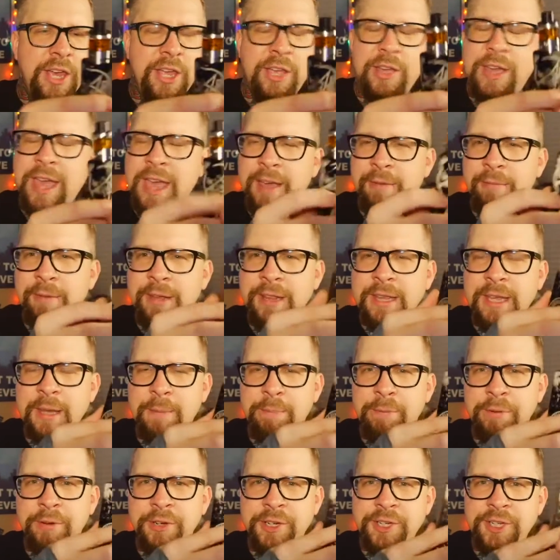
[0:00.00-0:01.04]
You can't really
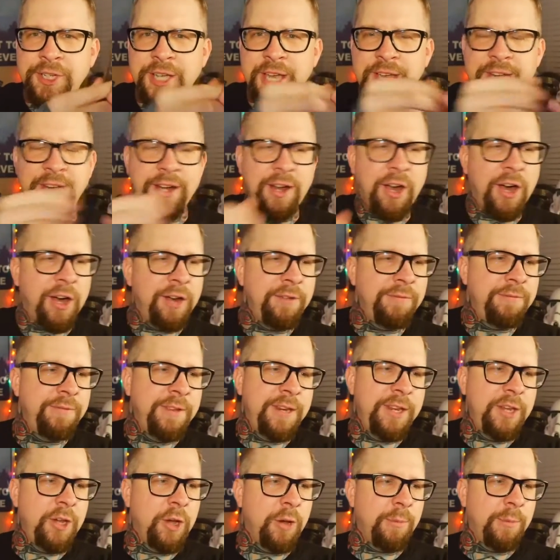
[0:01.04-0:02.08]
appreciate it on
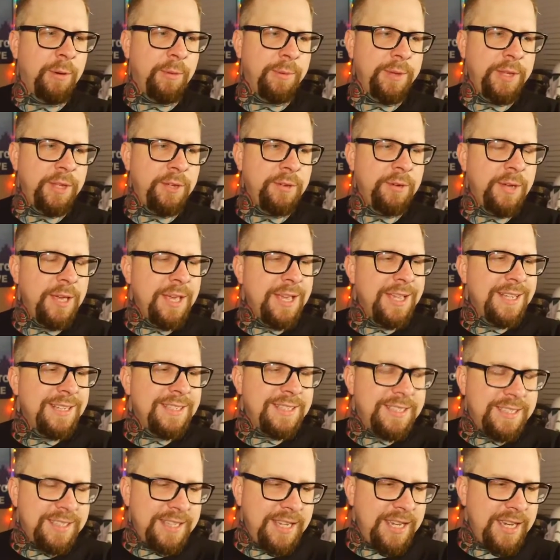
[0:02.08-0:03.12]
video, but when you
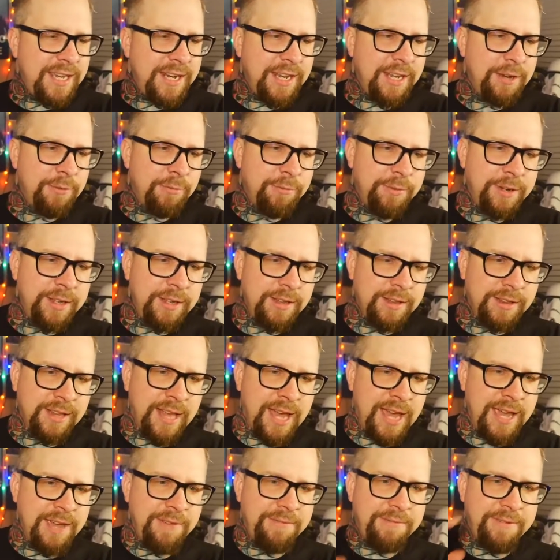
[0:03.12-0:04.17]
see it in real
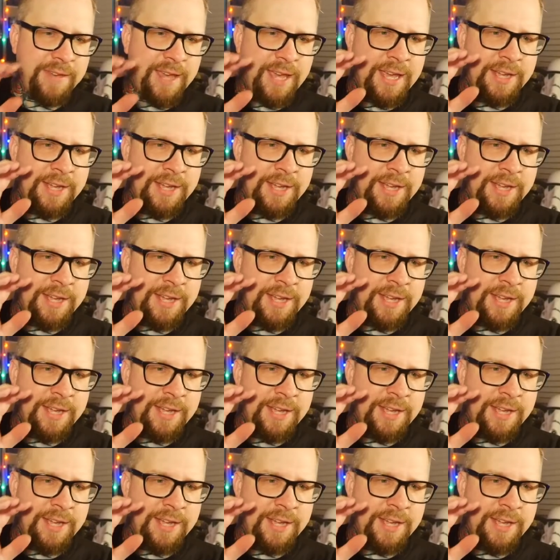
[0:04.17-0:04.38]
life,